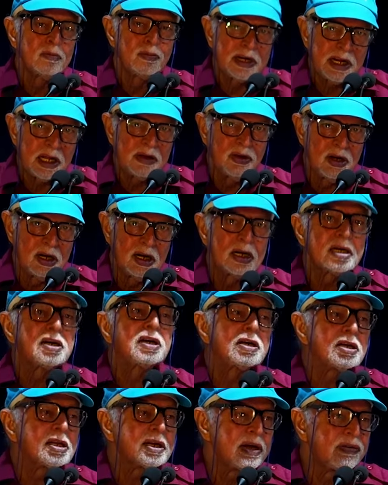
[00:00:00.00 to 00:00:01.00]
But I will
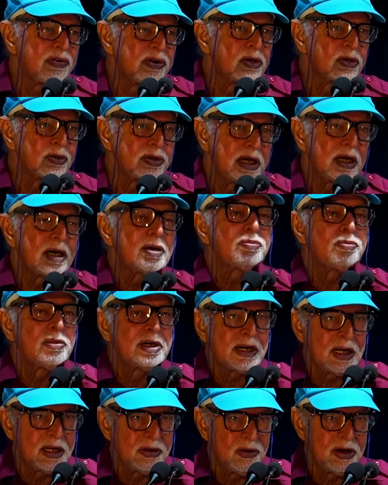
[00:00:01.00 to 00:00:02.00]
not refer to that,
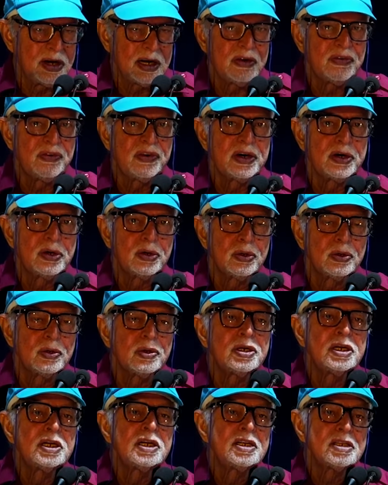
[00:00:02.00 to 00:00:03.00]
but I will refer
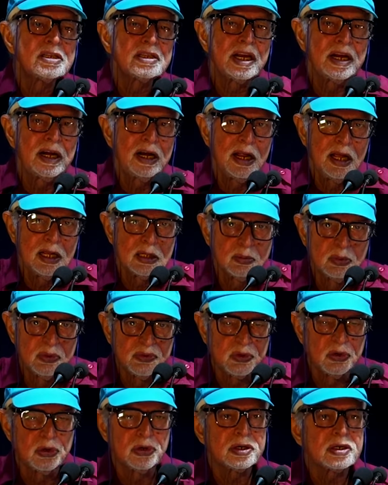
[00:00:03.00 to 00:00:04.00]
to 3 days
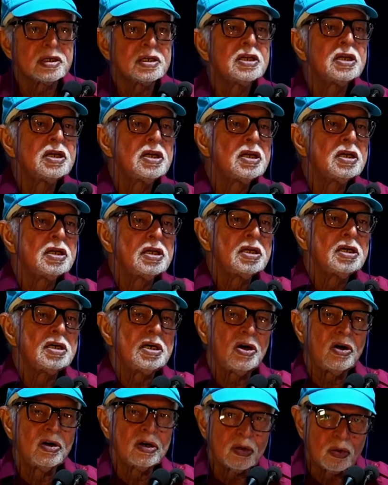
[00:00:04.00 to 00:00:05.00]
before.
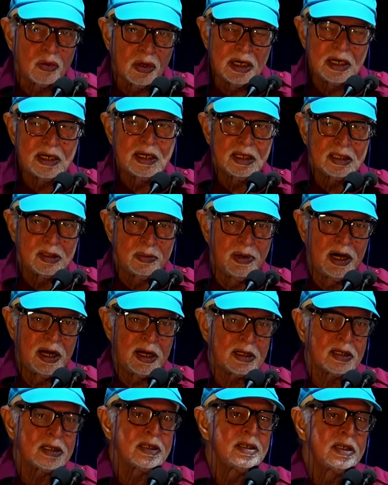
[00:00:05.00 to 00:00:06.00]
On 20th
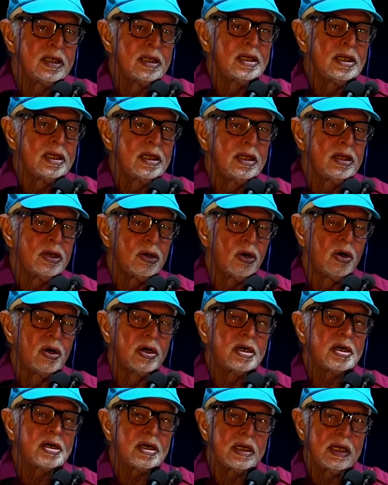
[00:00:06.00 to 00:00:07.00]
March, he
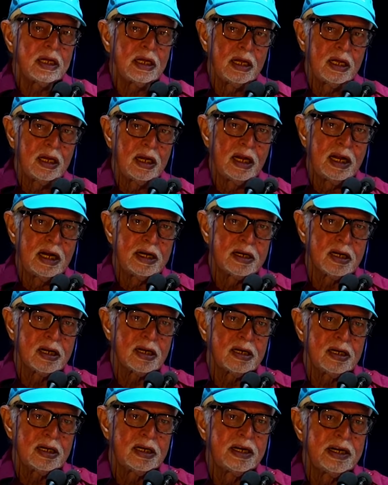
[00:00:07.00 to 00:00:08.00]
wrote a
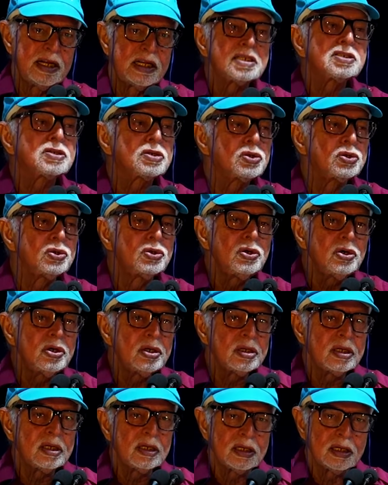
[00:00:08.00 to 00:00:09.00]
letter addressed to
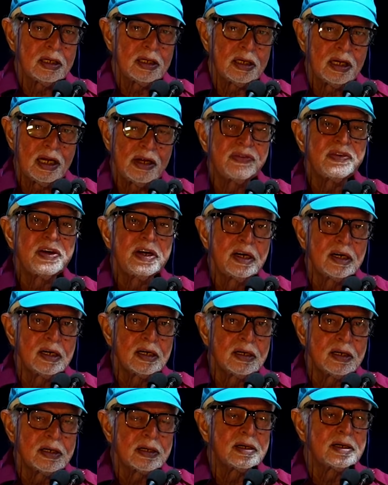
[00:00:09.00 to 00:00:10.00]

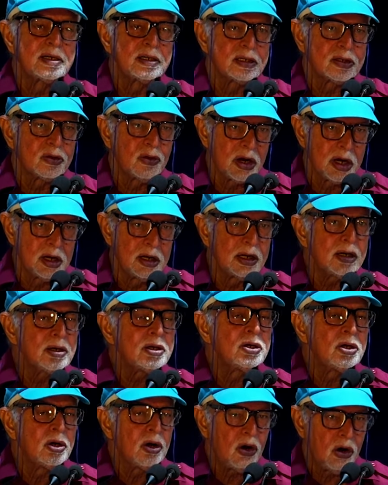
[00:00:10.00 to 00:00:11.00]
Lieutenant Governor
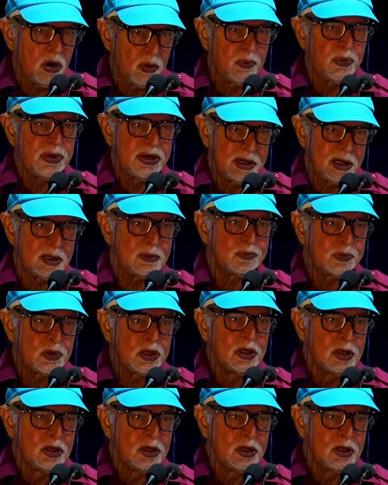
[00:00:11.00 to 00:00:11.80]
of Punjab.